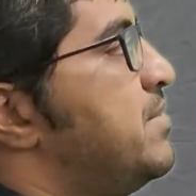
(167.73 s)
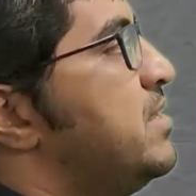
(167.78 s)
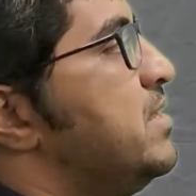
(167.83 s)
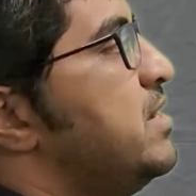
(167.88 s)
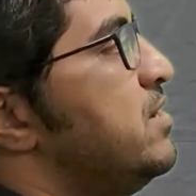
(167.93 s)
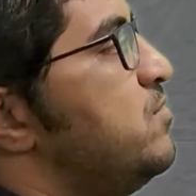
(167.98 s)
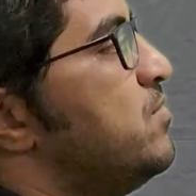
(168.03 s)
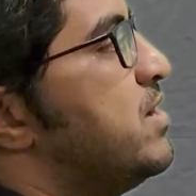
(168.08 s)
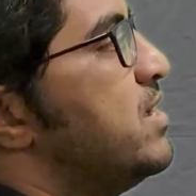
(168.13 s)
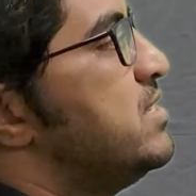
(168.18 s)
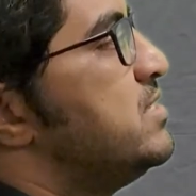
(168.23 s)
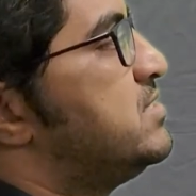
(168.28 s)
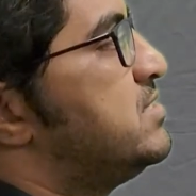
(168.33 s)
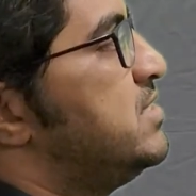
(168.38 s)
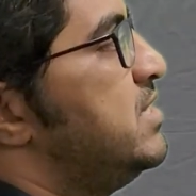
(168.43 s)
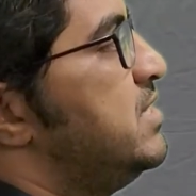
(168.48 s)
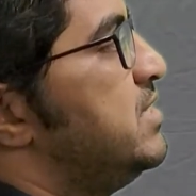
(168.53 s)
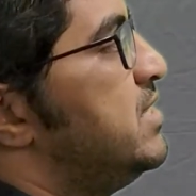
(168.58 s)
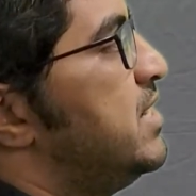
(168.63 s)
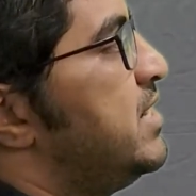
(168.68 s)
Here you can
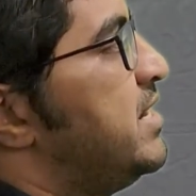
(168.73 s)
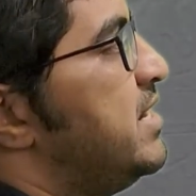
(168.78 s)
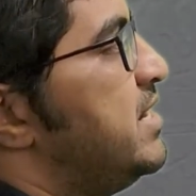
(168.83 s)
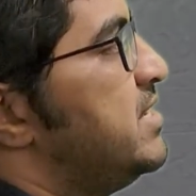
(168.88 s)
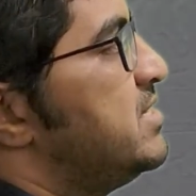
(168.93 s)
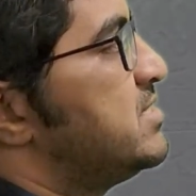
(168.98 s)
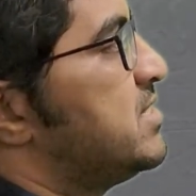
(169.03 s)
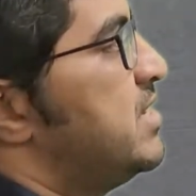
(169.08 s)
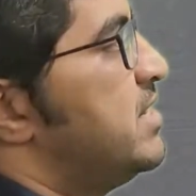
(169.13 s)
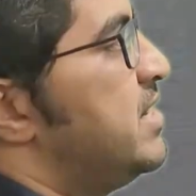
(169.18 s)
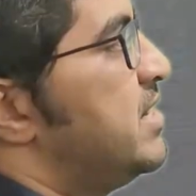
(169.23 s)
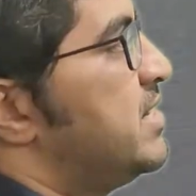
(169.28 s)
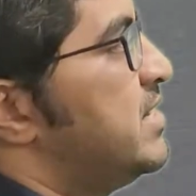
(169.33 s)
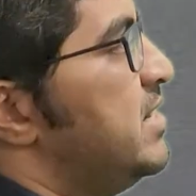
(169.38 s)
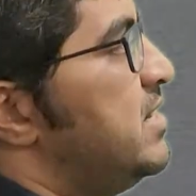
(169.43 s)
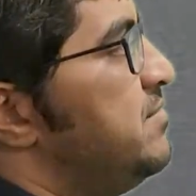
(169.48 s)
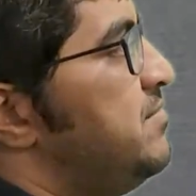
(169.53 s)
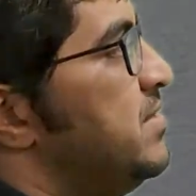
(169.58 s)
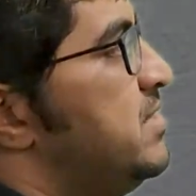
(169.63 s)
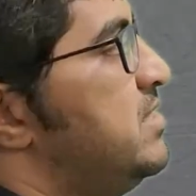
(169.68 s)
see that it is
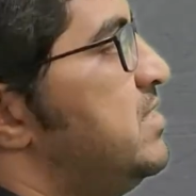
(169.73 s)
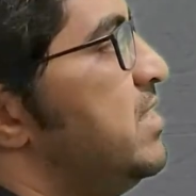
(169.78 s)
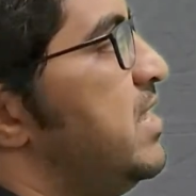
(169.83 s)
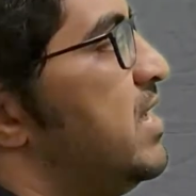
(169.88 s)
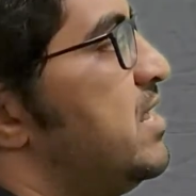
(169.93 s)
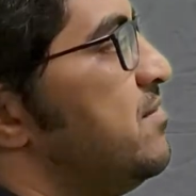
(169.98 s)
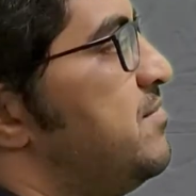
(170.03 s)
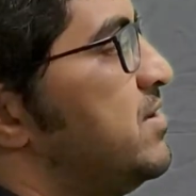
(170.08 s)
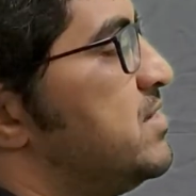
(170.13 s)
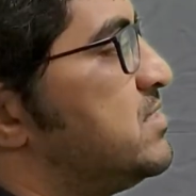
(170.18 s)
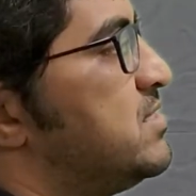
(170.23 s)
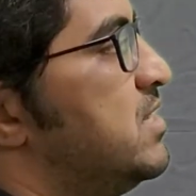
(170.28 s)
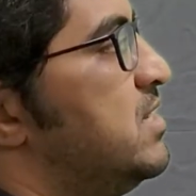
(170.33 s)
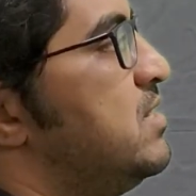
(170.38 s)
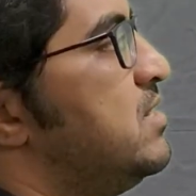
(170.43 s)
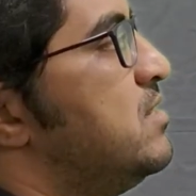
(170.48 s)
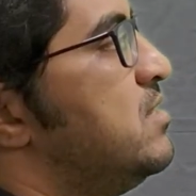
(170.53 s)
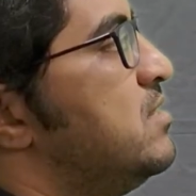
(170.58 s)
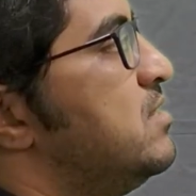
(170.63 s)
connected with the air vessel